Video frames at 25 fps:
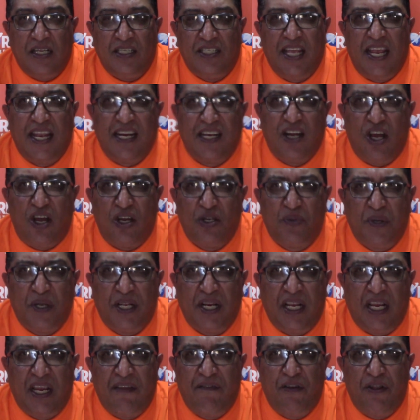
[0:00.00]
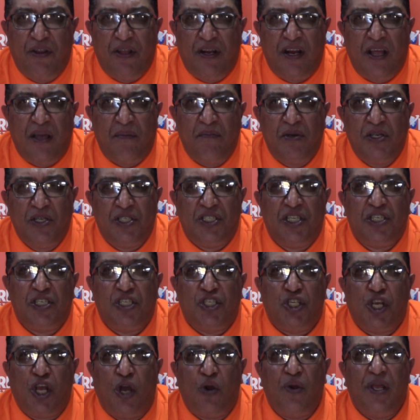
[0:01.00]
Take note, we're going to give you the numbers. This
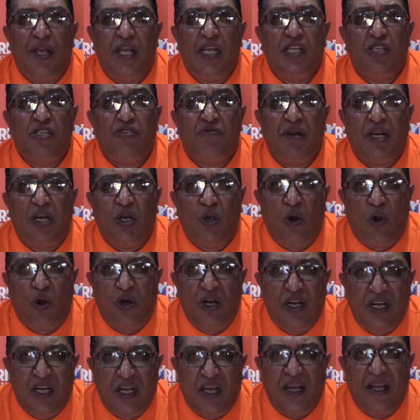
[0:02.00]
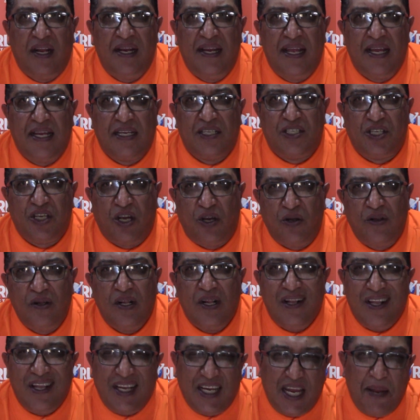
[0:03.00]
show is recorded earlier, so
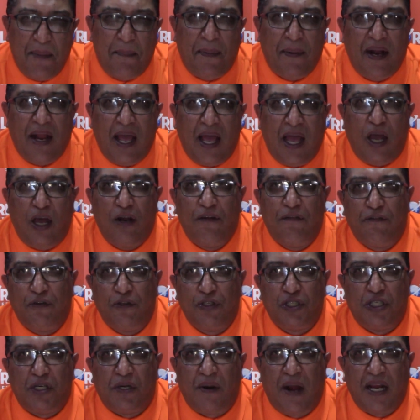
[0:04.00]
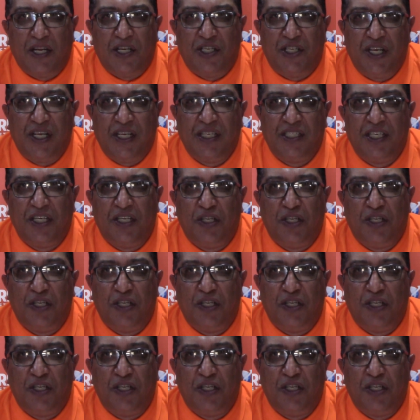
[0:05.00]
keep an eye out for scratchings.